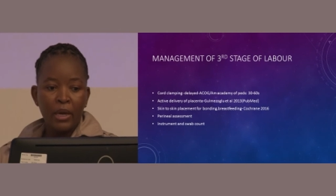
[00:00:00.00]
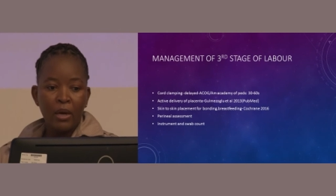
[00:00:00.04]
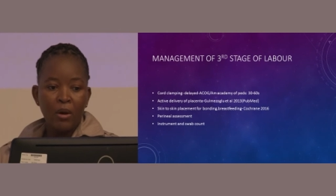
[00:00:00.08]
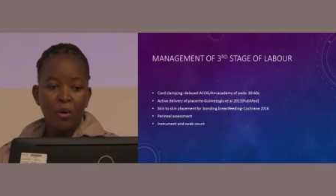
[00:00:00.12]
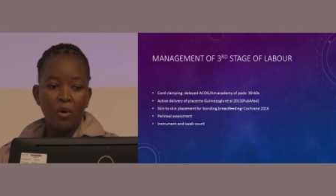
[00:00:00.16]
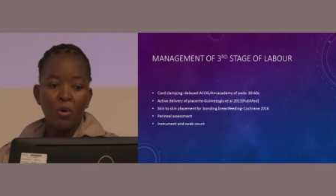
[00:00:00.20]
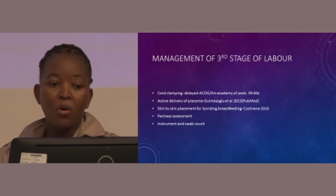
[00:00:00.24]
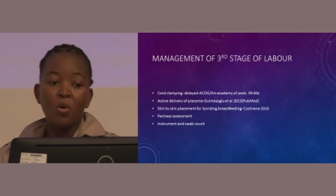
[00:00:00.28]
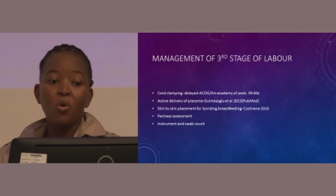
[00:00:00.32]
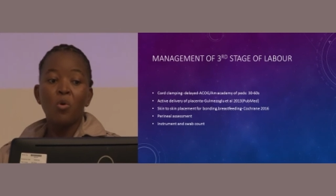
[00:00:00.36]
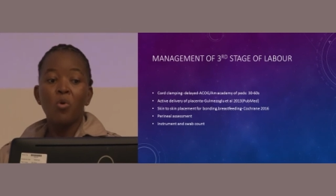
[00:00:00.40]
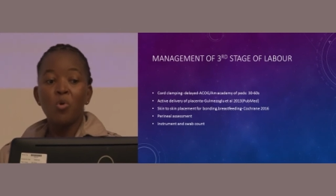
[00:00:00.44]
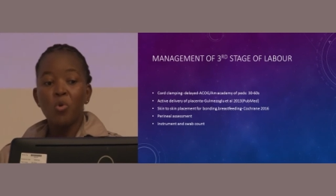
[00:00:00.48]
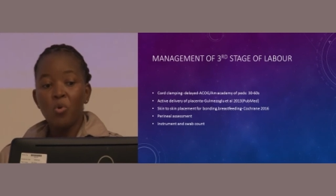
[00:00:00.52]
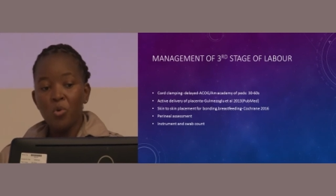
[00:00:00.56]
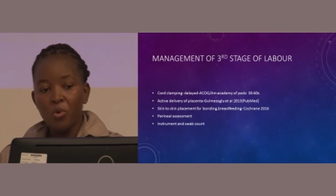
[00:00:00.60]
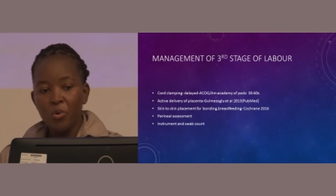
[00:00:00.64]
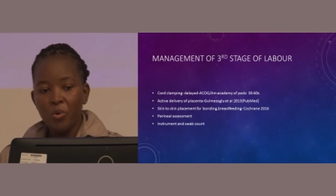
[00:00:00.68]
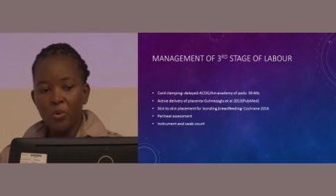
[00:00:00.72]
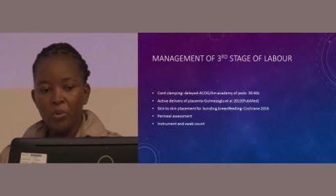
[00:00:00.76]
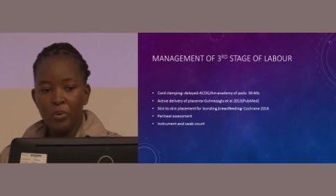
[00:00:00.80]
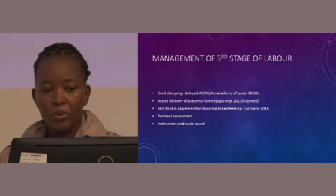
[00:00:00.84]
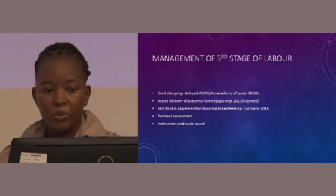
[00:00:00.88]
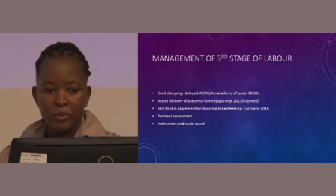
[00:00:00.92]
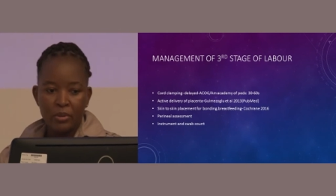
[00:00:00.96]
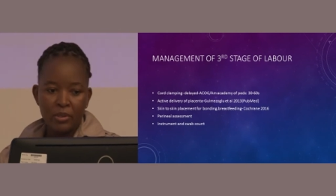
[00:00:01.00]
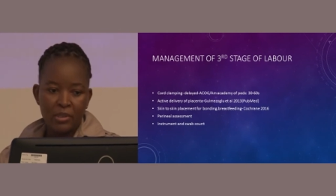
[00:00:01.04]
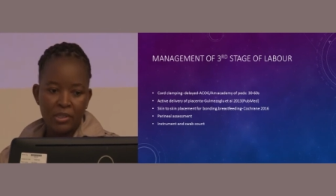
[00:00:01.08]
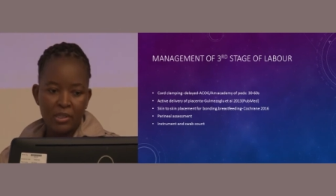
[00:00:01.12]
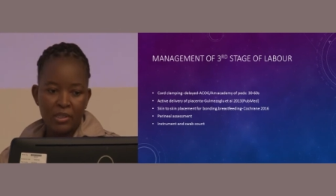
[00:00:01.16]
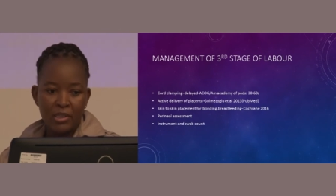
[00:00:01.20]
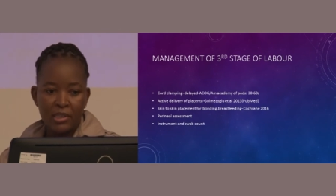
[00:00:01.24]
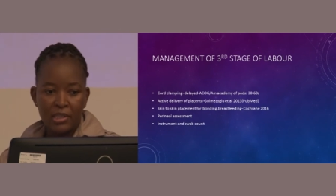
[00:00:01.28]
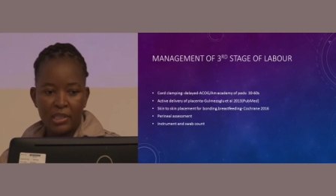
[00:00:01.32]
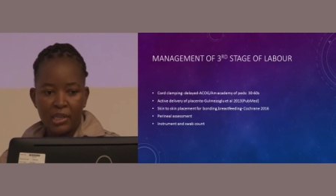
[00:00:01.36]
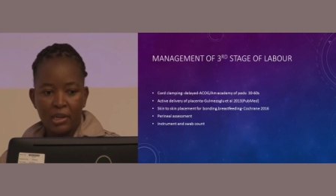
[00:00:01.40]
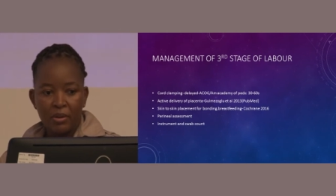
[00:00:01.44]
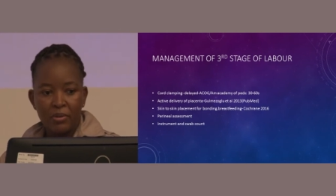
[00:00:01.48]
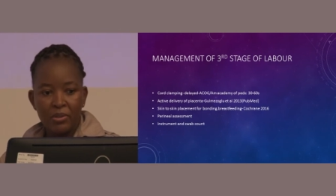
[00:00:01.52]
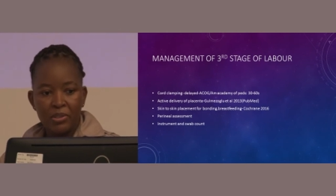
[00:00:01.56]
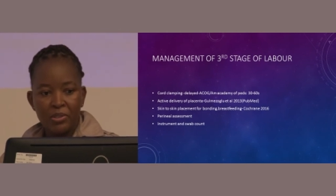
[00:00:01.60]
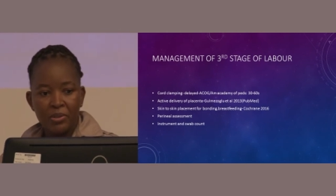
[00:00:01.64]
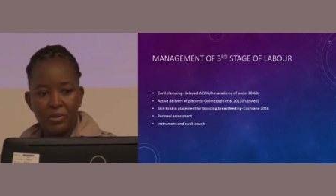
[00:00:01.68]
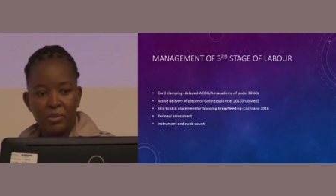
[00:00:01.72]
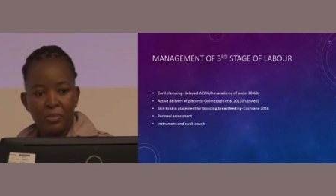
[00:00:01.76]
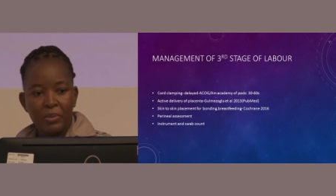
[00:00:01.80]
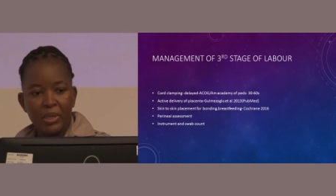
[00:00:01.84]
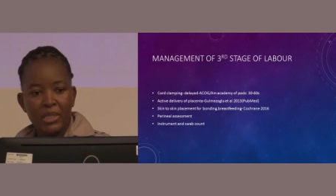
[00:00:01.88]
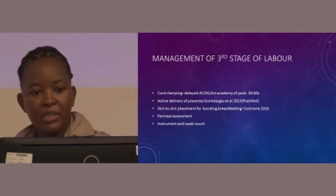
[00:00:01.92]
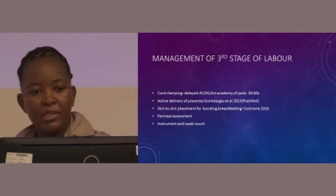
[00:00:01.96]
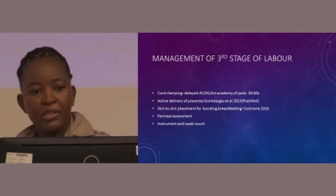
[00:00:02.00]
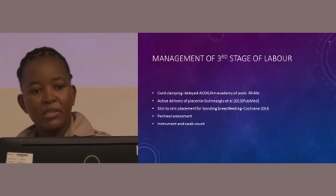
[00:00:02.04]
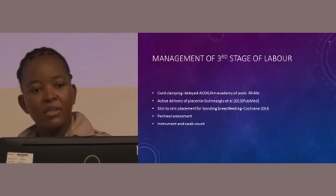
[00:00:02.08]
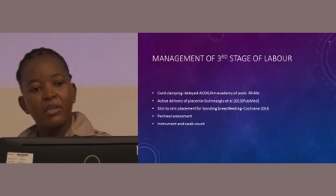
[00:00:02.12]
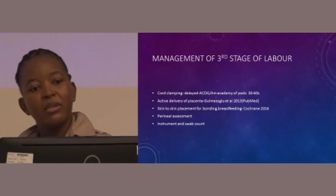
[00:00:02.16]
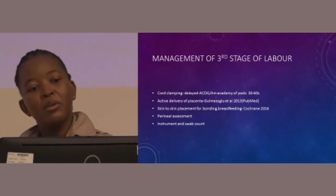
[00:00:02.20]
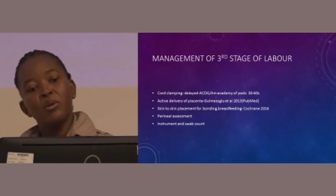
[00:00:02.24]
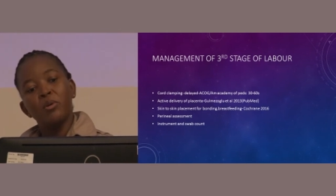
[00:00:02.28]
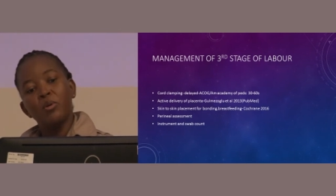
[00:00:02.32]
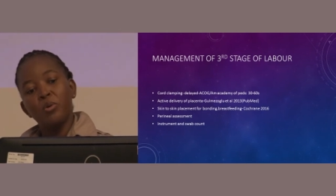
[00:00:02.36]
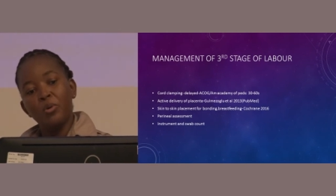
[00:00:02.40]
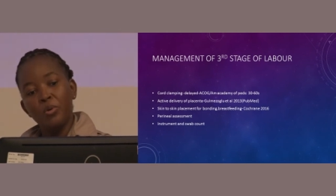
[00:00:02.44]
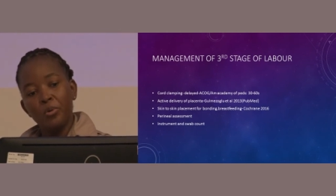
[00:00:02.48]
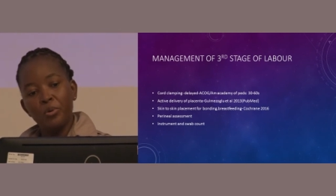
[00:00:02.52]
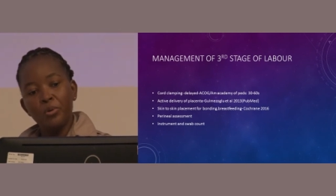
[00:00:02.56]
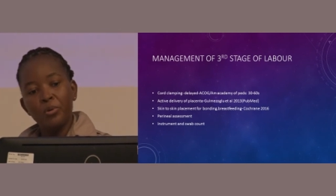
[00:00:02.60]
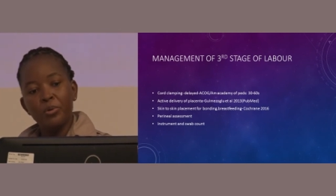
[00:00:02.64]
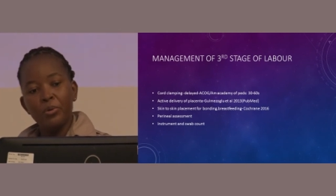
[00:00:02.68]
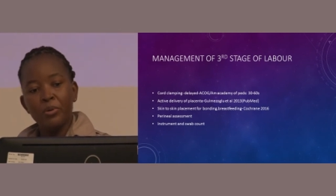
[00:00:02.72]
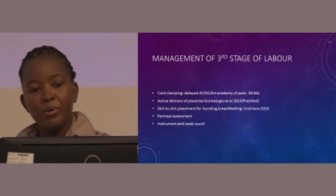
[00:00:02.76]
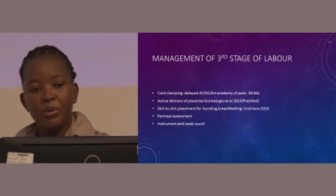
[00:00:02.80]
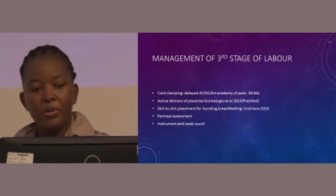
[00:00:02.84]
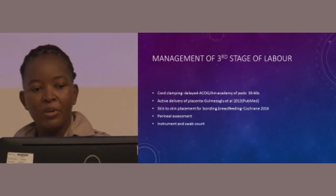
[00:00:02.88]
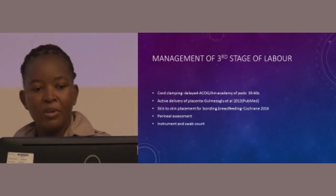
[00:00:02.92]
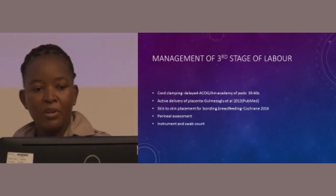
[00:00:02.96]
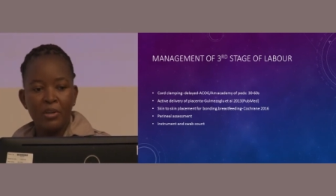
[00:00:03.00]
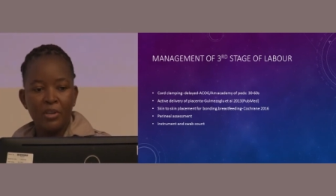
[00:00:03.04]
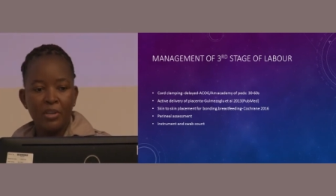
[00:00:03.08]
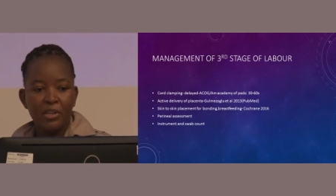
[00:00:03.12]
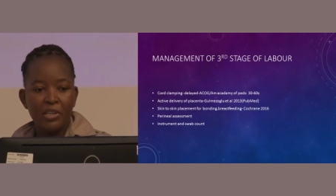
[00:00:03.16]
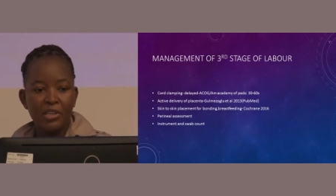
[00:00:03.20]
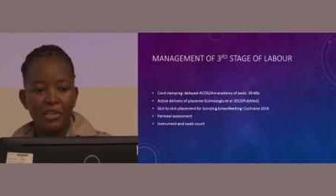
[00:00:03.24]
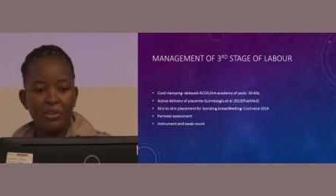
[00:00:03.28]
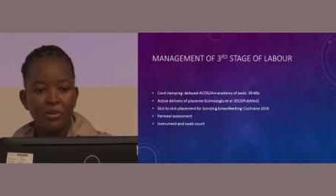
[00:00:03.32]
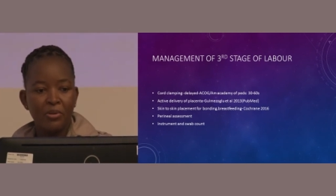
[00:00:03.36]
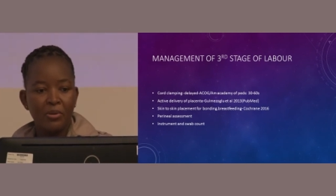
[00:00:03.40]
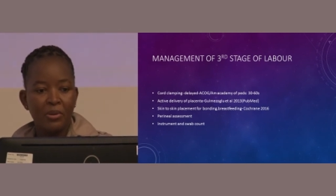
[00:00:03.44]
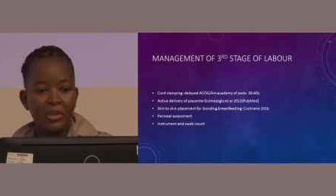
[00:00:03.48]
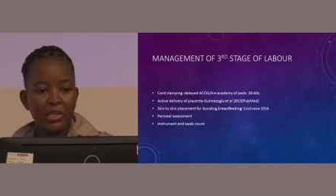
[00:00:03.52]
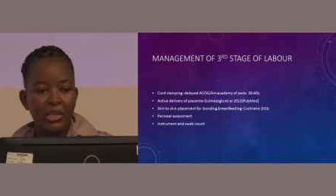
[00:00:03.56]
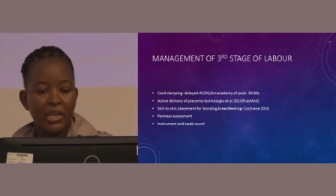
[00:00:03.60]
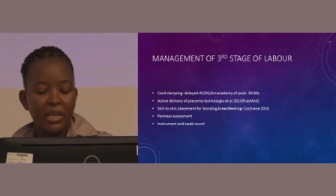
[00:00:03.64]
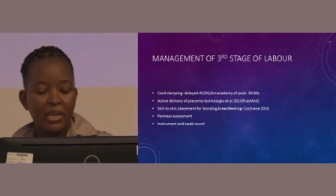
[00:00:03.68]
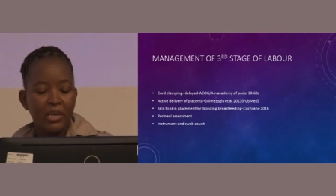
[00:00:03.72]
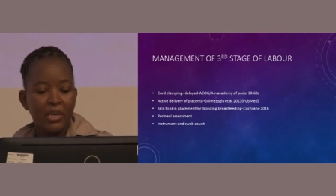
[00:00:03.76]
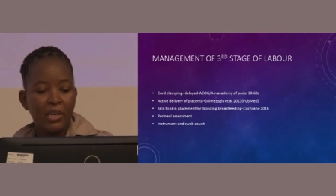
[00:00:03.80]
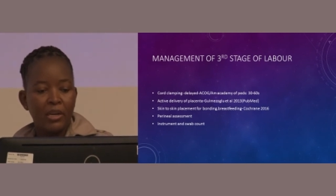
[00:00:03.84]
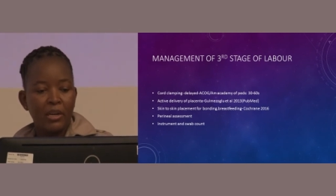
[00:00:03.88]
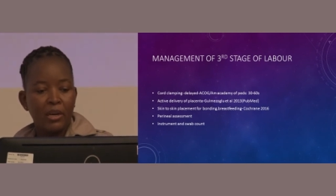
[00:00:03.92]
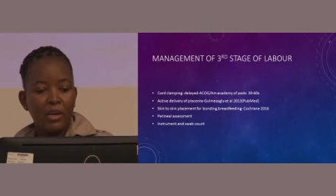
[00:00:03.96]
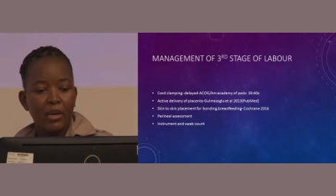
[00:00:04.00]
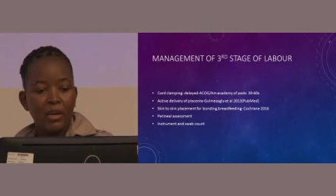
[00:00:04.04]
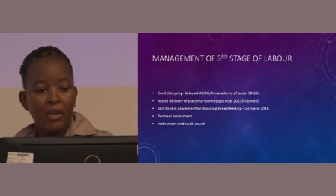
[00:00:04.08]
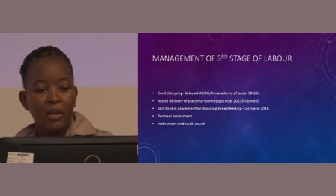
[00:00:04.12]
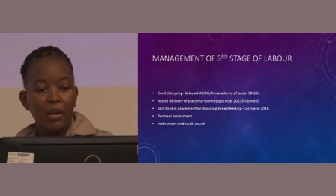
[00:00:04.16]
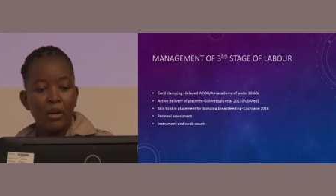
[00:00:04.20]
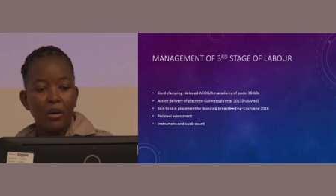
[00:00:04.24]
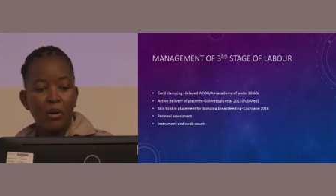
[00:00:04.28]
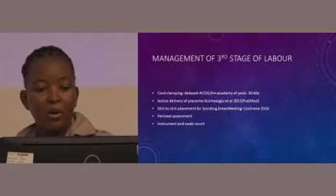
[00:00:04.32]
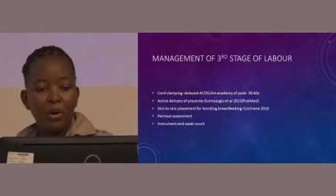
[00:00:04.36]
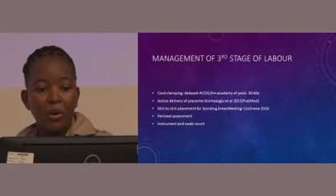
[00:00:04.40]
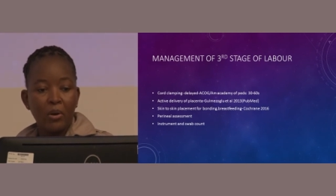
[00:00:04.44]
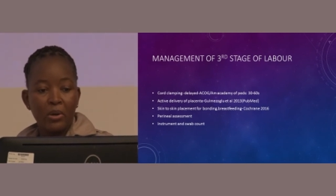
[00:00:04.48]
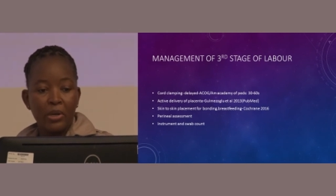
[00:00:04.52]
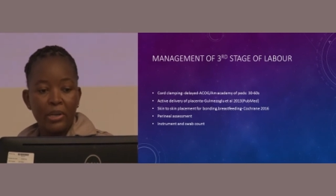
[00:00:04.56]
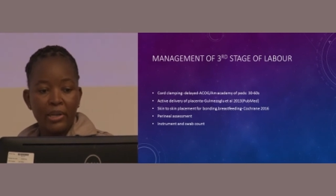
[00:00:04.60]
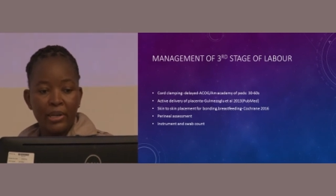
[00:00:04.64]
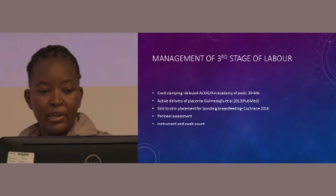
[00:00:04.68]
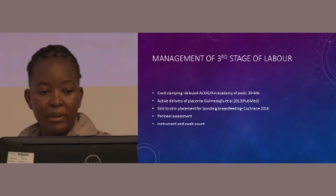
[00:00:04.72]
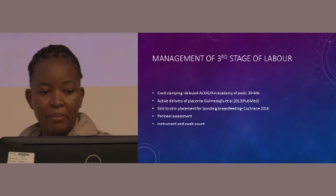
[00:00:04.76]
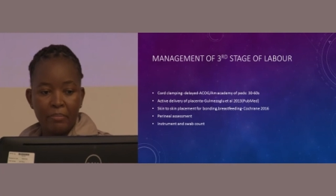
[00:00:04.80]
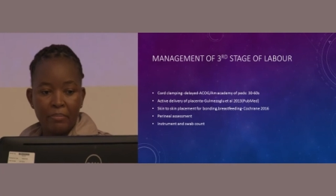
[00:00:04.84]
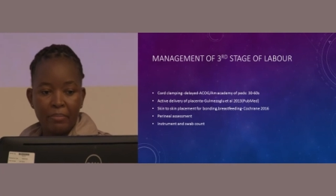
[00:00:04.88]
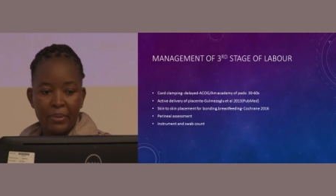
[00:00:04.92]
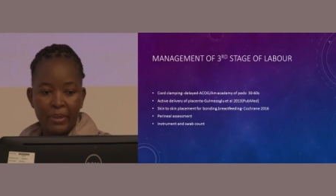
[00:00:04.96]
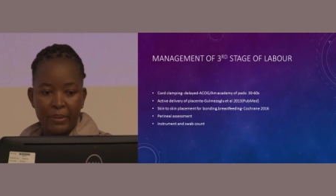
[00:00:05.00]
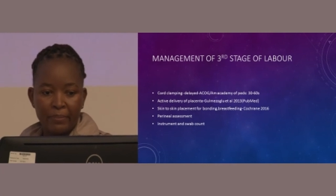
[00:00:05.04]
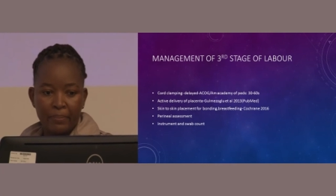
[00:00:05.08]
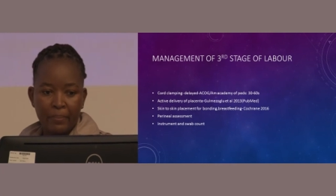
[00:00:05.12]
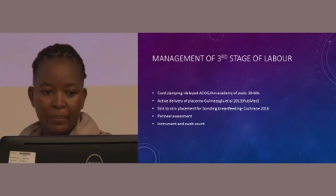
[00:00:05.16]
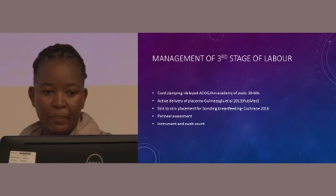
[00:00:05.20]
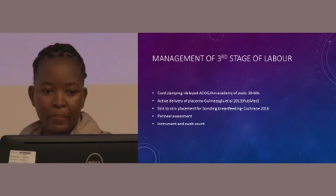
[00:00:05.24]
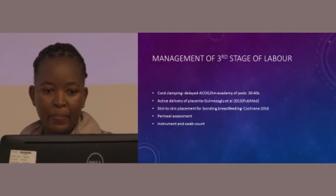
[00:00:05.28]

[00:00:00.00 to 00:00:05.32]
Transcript: or who, since now it's humans, who did not get uh, clamping.